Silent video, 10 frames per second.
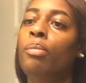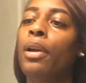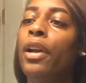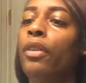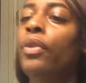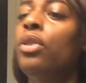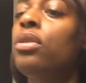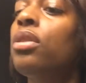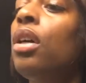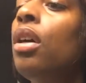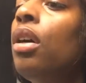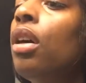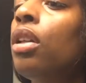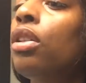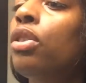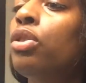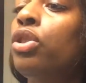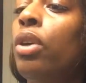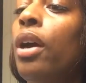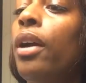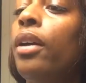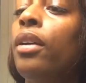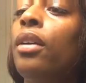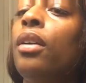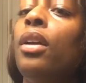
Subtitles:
my hair feels a little dry,